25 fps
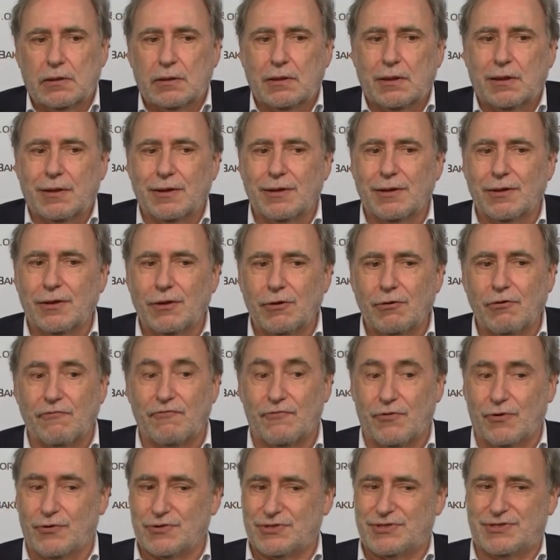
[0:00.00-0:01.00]

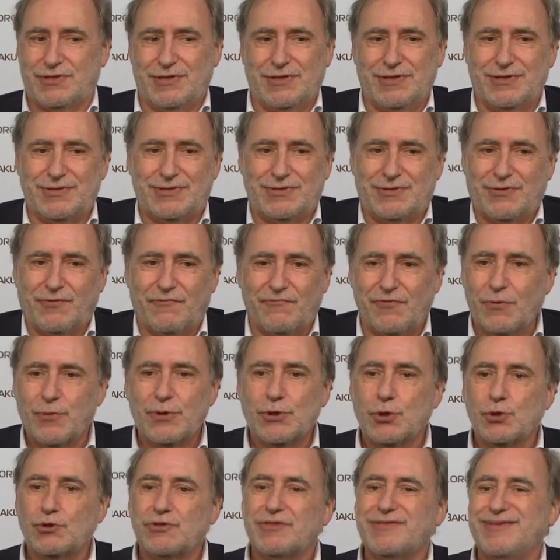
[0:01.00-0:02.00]
of course it's a
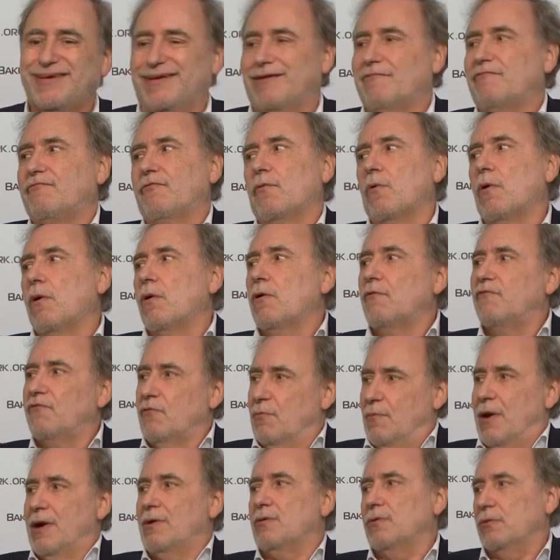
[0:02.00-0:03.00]
very good thing
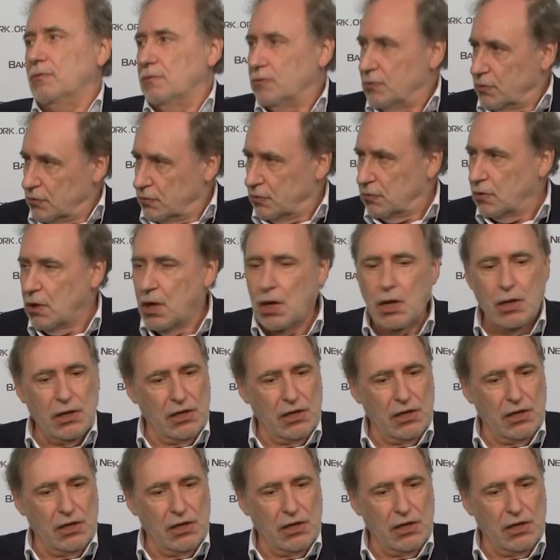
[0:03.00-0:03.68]
for Macron.